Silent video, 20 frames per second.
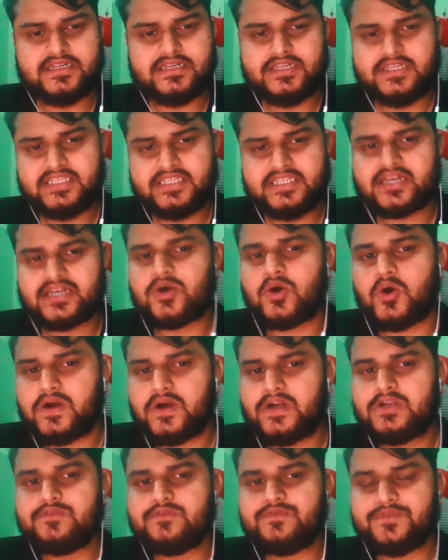they called
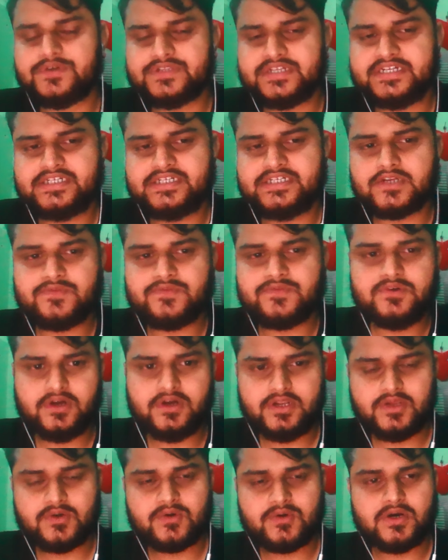you for the interview or you
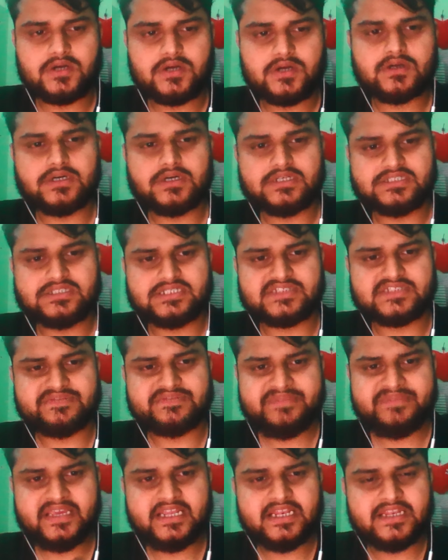got just
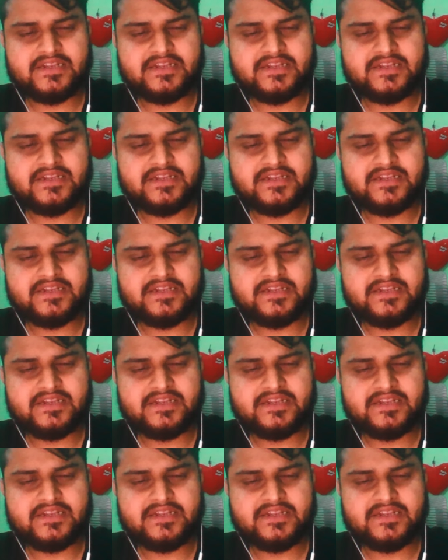mail?